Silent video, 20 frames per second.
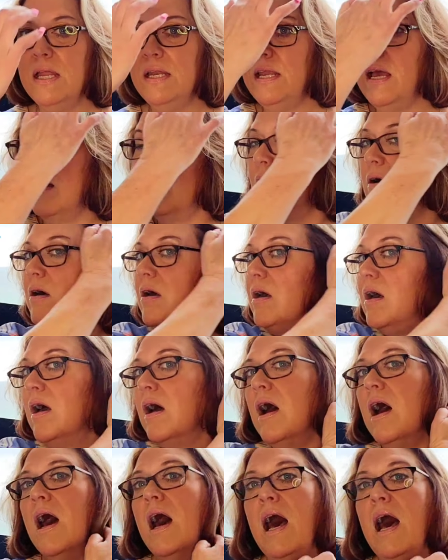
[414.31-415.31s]
Now,
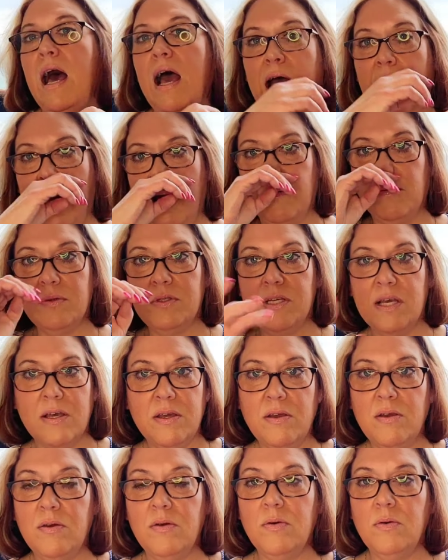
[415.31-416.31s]
I, I will tell
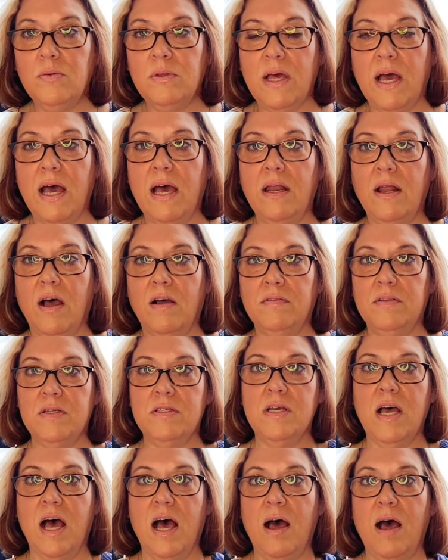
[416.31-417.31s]
you that off the
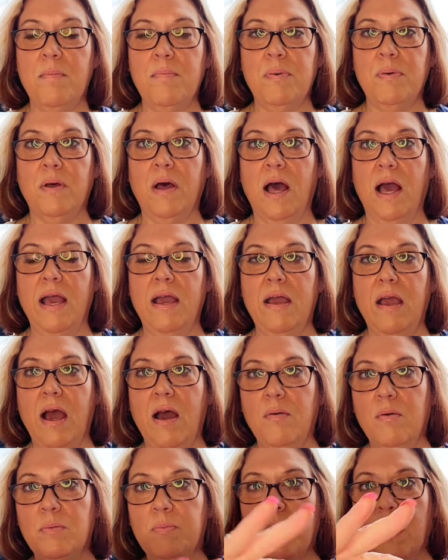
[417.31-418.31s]
top, I, I
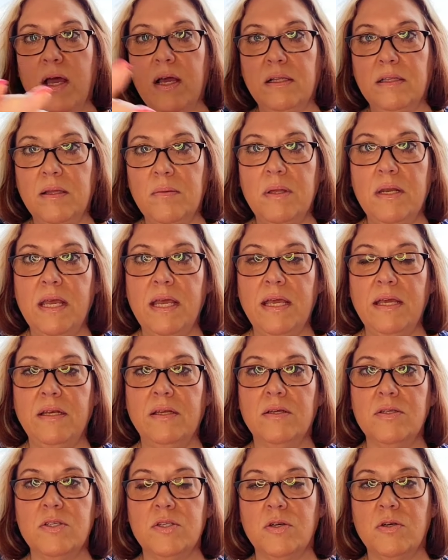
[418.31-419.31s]
would probably eliminate
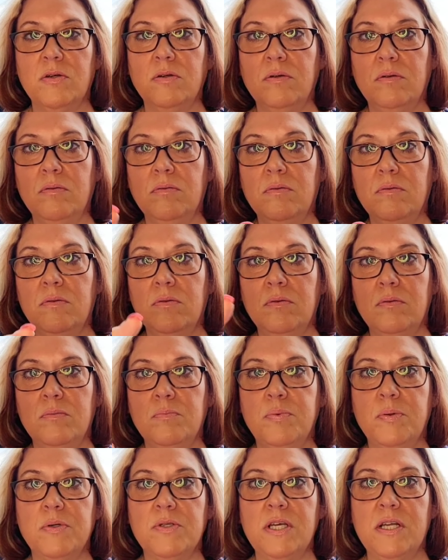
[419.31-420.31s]
a certain
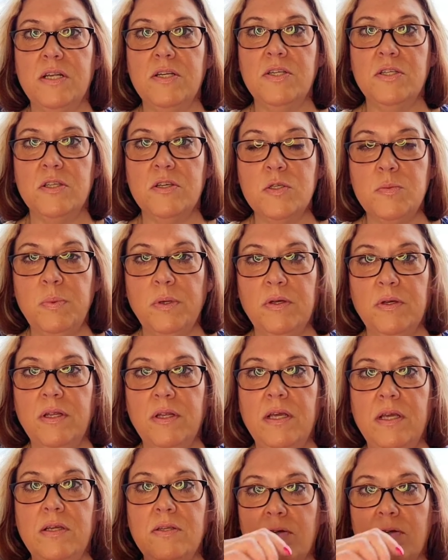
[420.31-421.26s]
percentage of those buildings